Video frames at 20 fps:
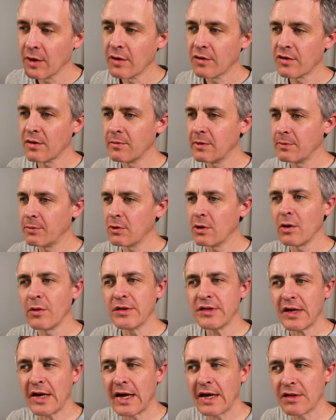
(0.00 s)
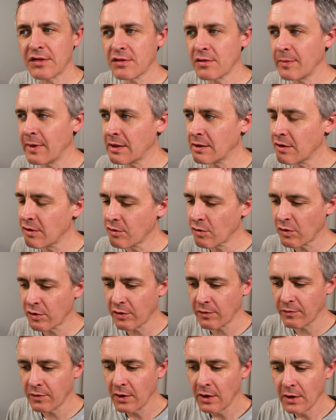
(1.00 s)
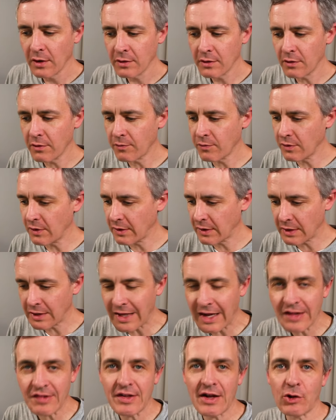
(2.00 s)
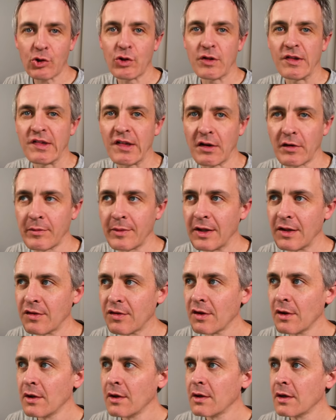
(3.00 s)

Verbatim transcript: Some people always ask about these sorts of the class action settlements.